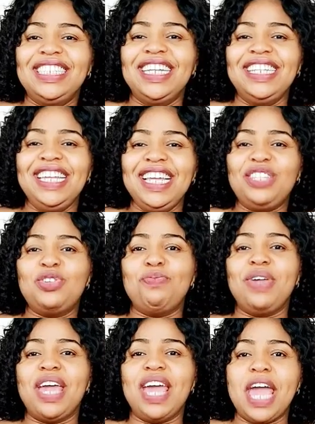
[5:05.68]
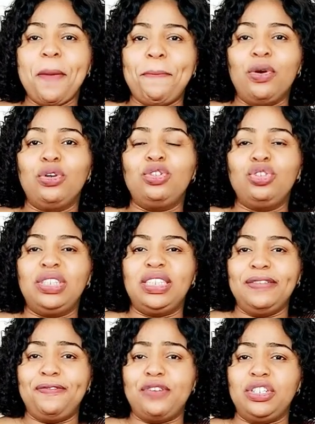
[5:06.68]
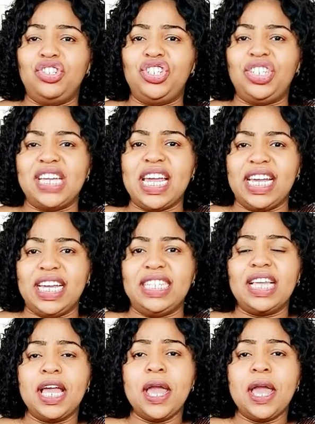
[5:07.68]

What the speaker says: they need to be able to differentiate